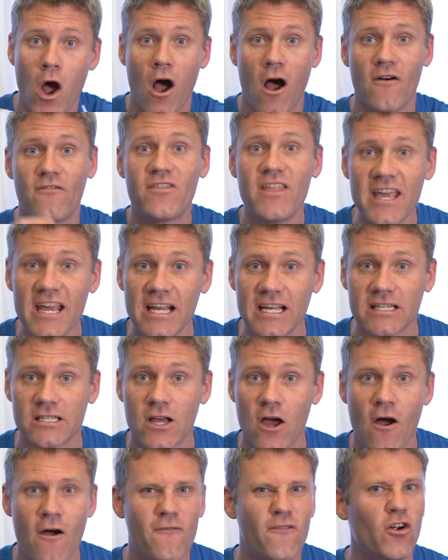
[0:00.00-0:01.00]
of these
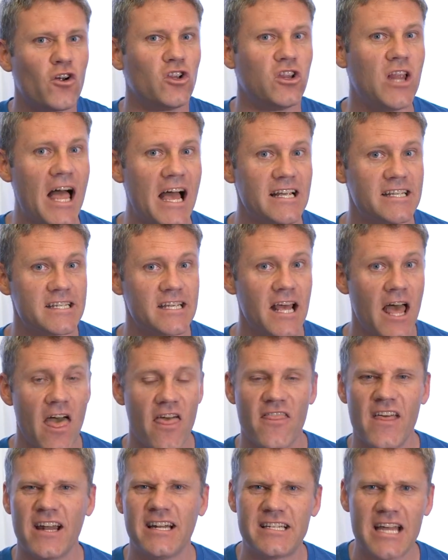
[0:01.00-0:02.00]
for less
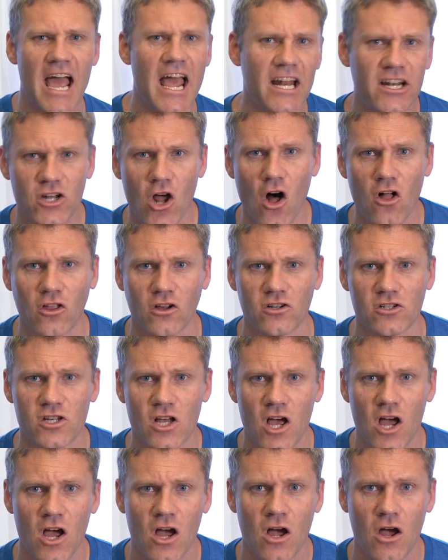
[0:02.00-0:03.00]
than $10.
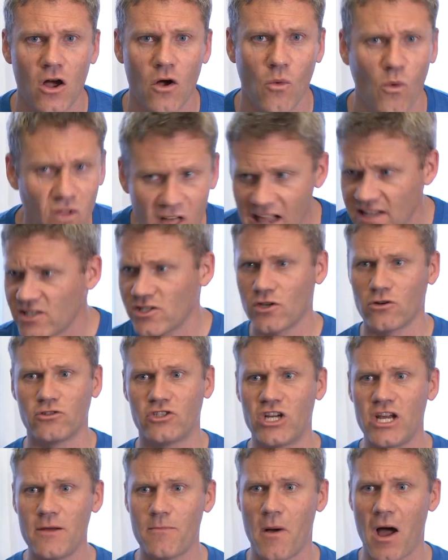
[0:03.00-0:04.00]
Well, that's so
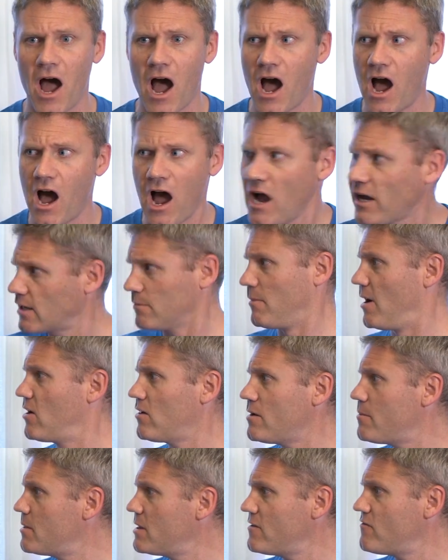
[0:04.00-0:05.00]
cheap, I can
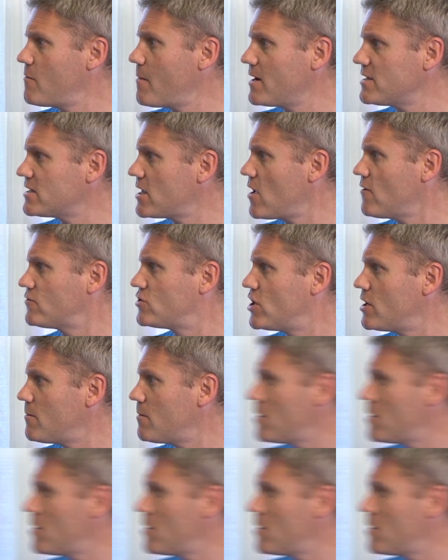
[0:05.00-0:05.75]
barely believe it myself, Jim.